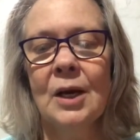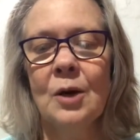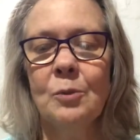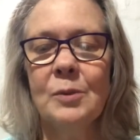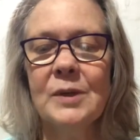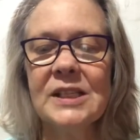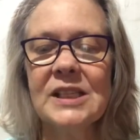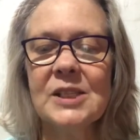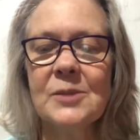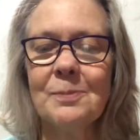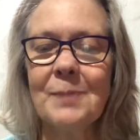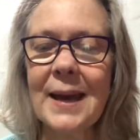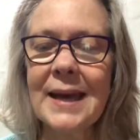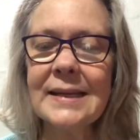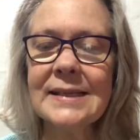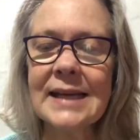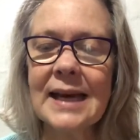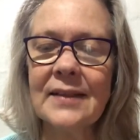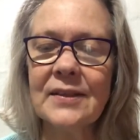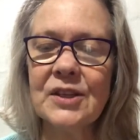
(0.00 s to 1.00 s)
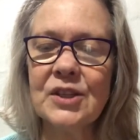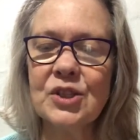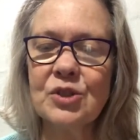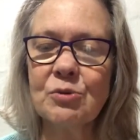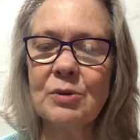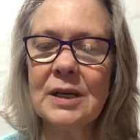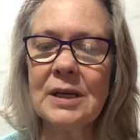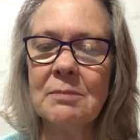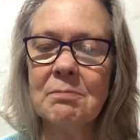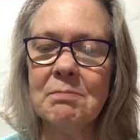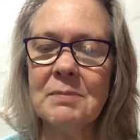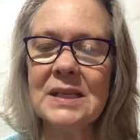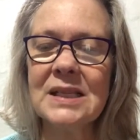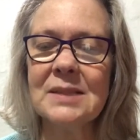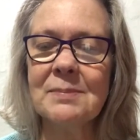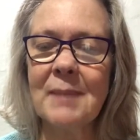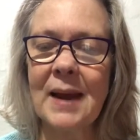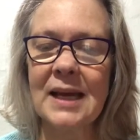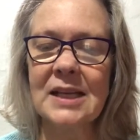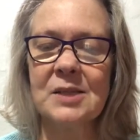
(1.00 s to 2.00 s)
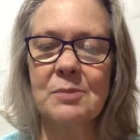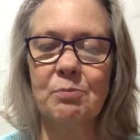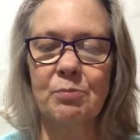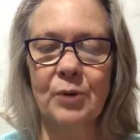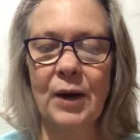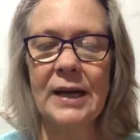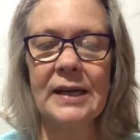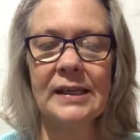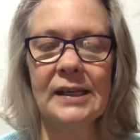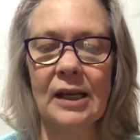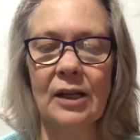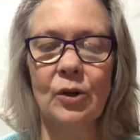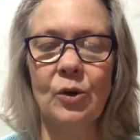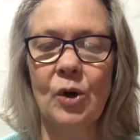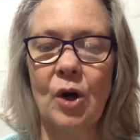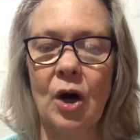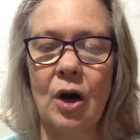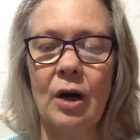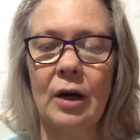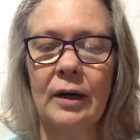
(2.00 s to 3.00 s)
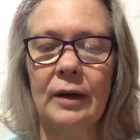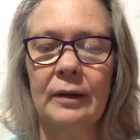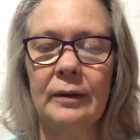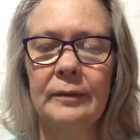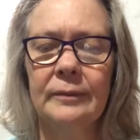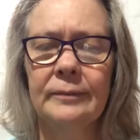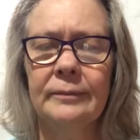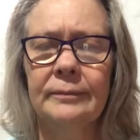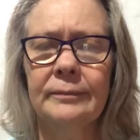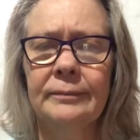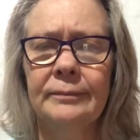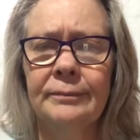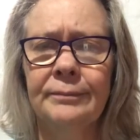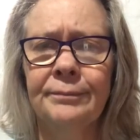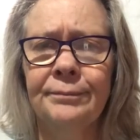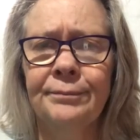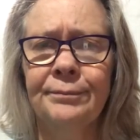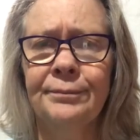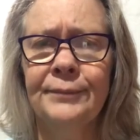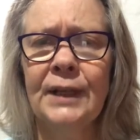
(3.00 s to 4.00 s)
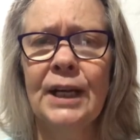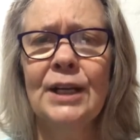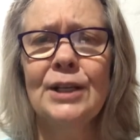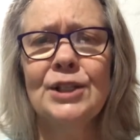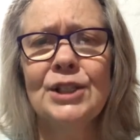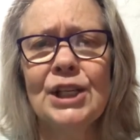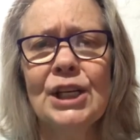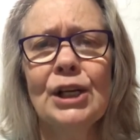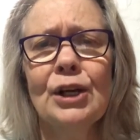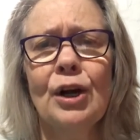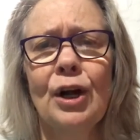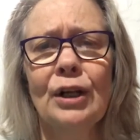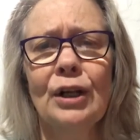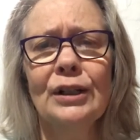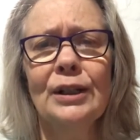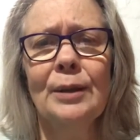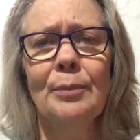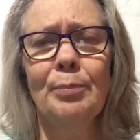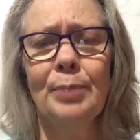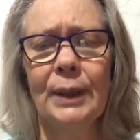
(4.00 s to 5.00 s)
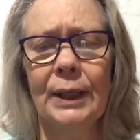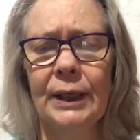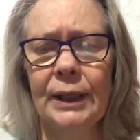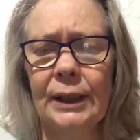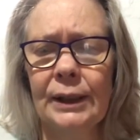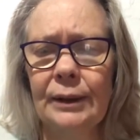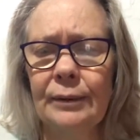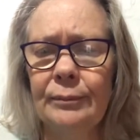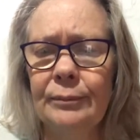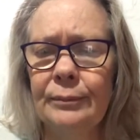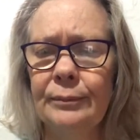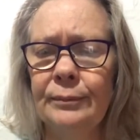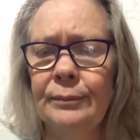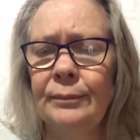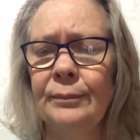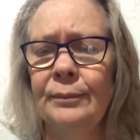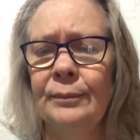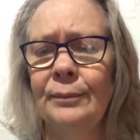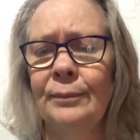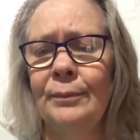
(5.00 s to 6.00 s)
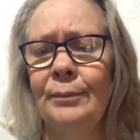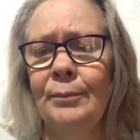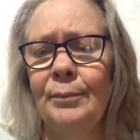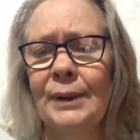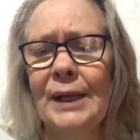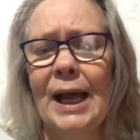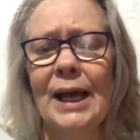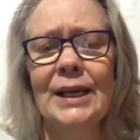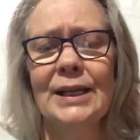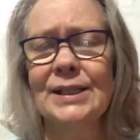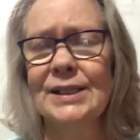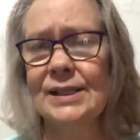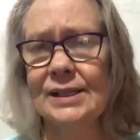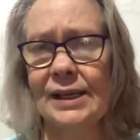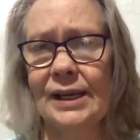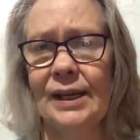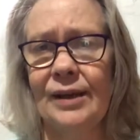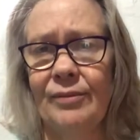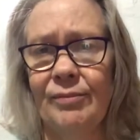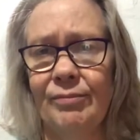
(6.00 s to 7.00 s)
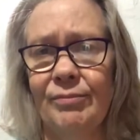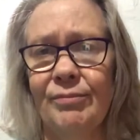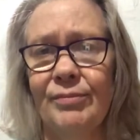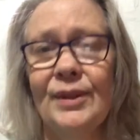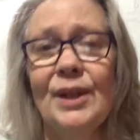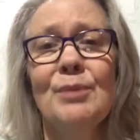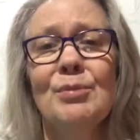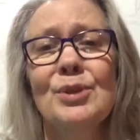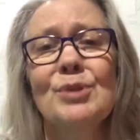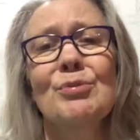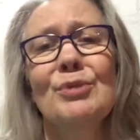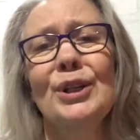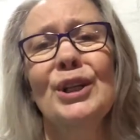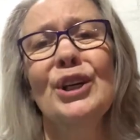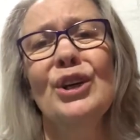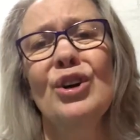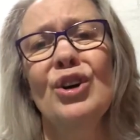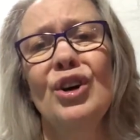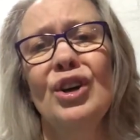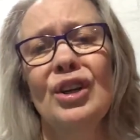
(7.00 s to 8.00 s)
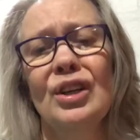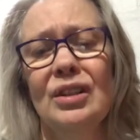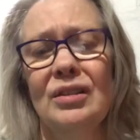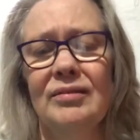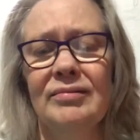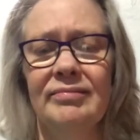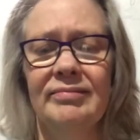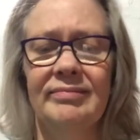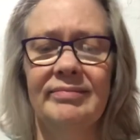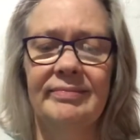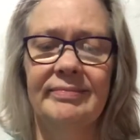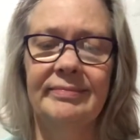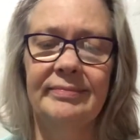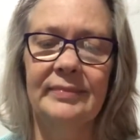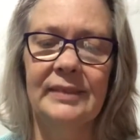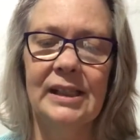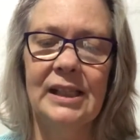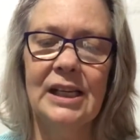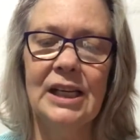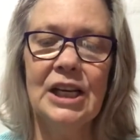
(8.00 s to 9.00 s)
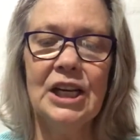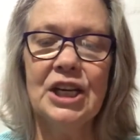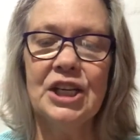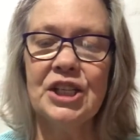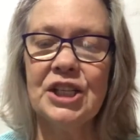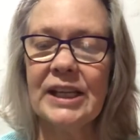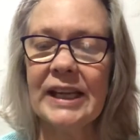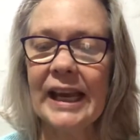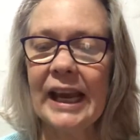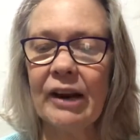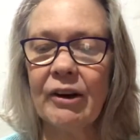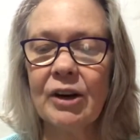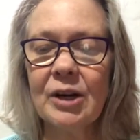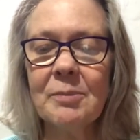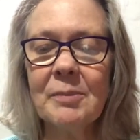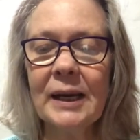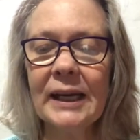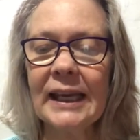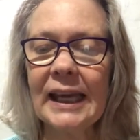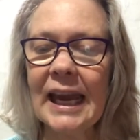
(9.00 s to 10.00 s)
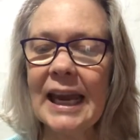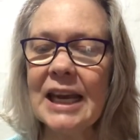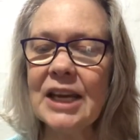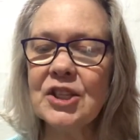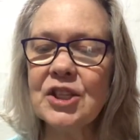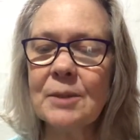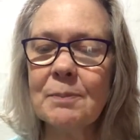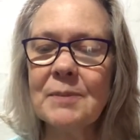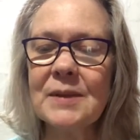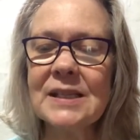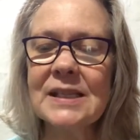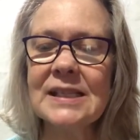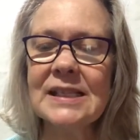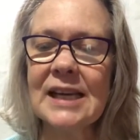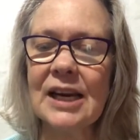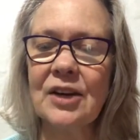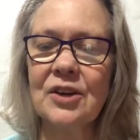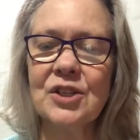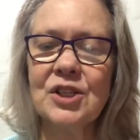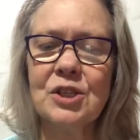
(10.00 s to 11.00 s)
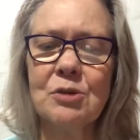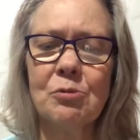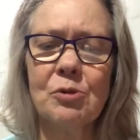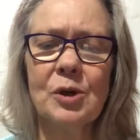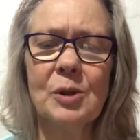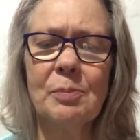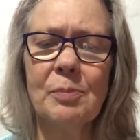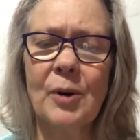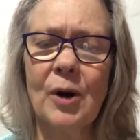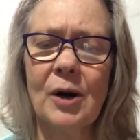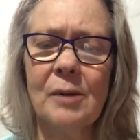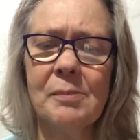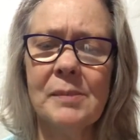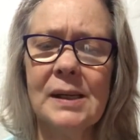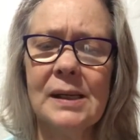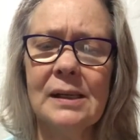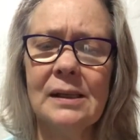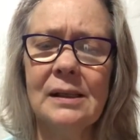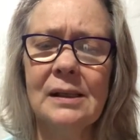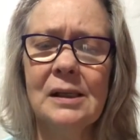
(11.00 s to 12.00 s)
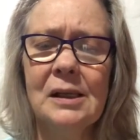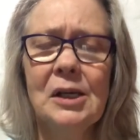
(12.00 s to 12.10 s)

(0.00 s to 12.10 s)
We sped down the street in Miss Mack's bright yellow car. She called it a bug, but I could see it was really a car. She carried my cage up the stairs to her apartment.